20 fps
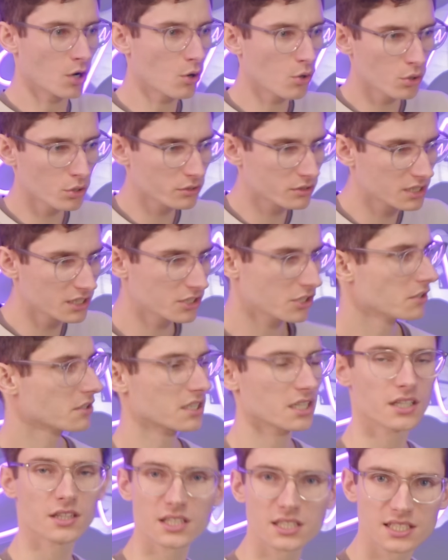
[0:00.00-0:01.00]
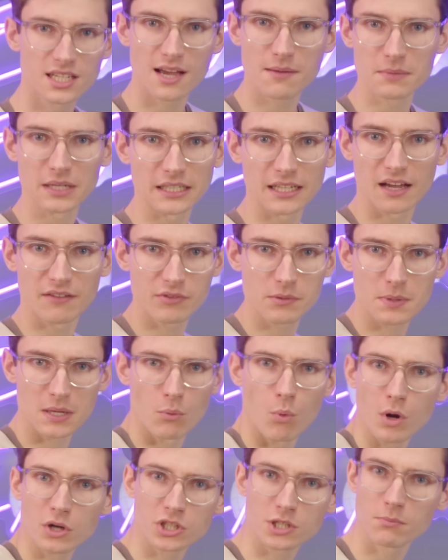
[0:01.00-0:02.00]
Or did you see this coming? Have you
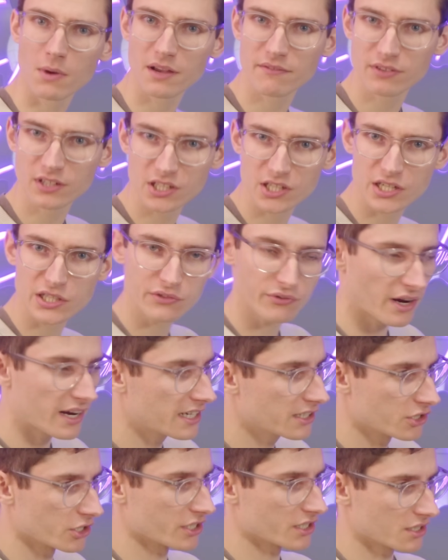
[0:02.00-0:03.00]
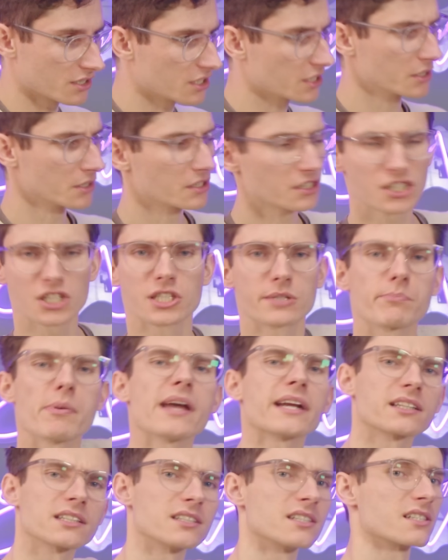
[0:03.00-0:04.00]
been watching my videos for ages and you
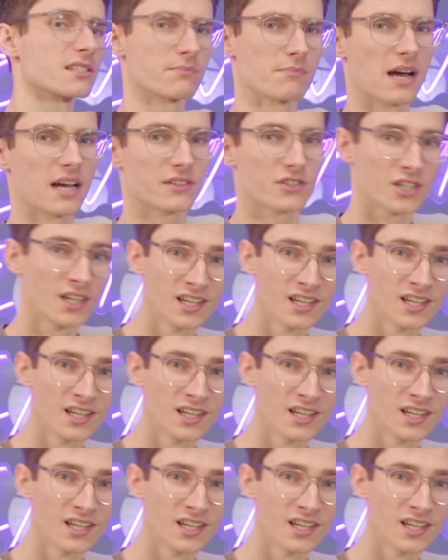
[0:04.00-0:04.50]
suspected as much?